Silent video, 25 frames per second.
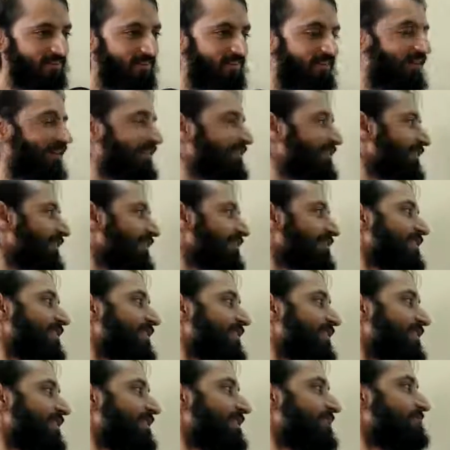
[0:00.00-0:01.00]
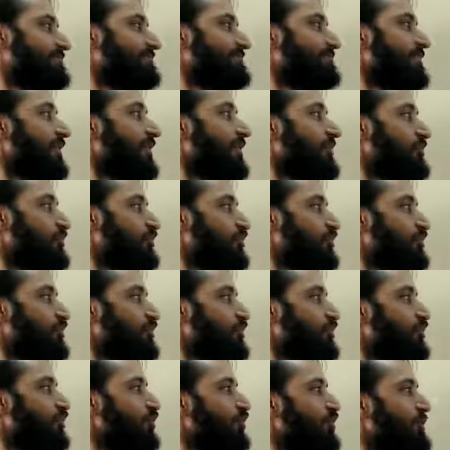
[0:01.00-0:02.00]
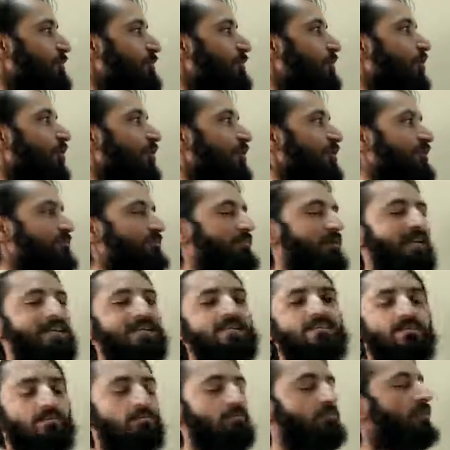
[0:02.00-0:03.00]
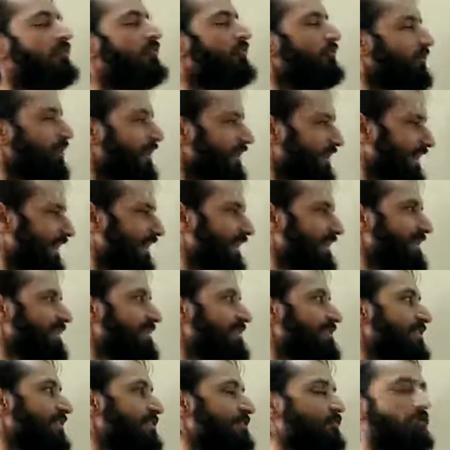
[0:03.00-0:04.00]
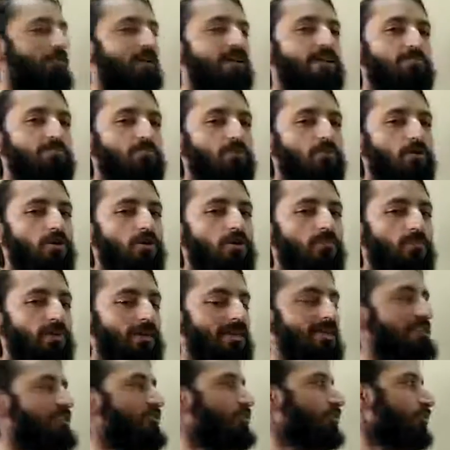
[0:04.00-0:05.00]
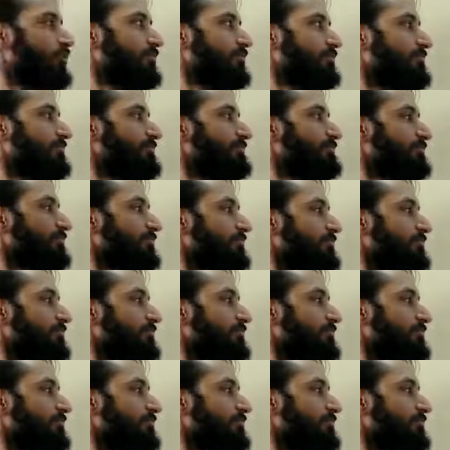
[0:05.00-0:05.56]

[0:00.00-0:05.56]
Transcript: there are two important mind, one at least very important milestone